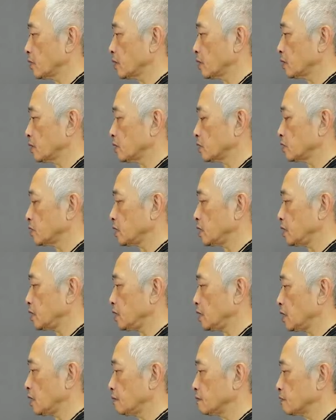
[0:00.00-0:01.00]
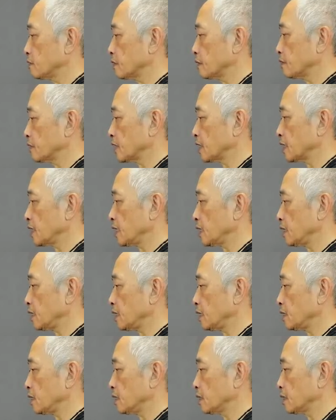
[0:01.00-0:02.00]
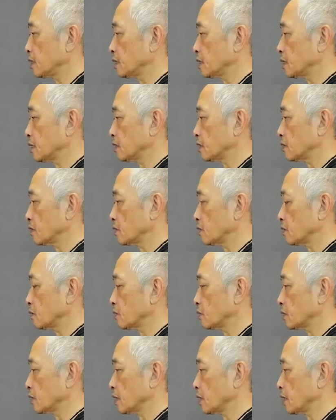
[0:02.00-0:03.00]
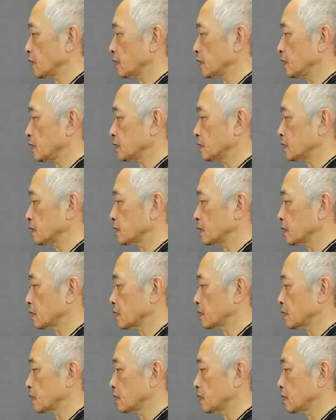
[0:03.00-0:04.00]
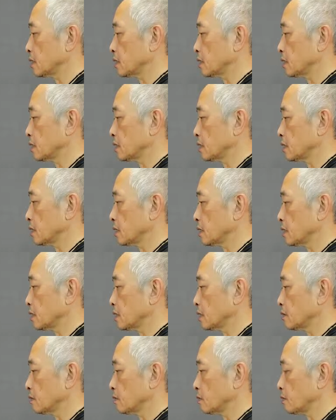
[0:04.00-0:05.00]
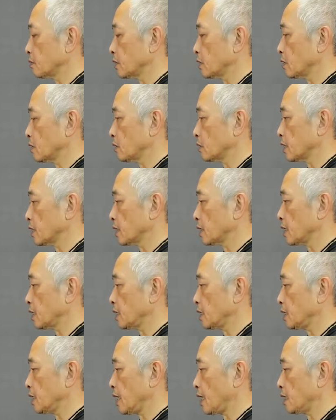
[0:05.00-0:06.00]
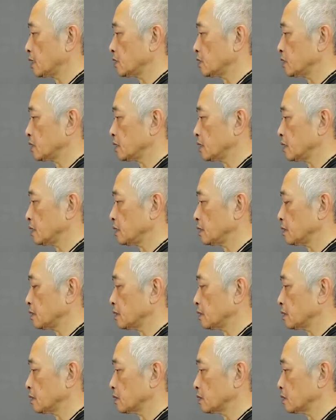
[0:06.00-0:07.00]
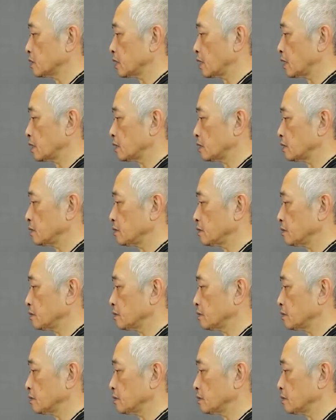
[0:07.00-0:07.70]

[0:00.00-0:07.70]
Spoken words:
The chi comes from the kidney, or at least what we call the kidney energy channel.